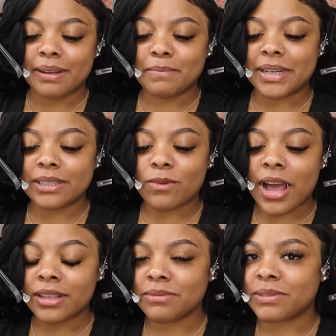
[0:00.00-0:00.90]
Because
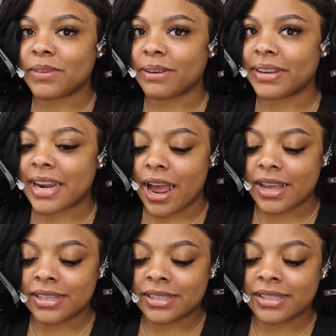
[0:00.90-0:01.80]
while it was very
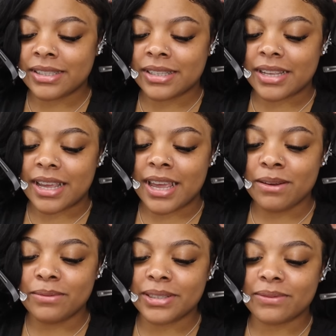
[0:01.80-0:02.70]
nice,
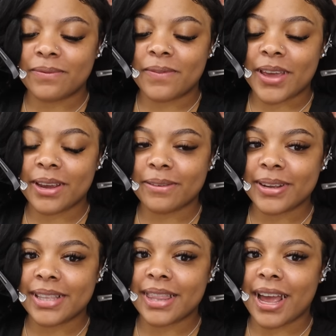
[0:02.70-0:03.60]
it was
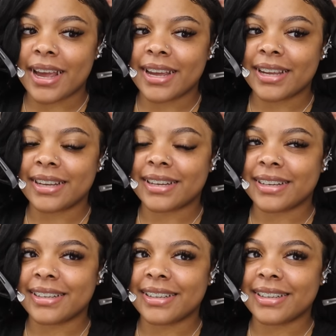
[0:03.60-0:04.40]
very, like,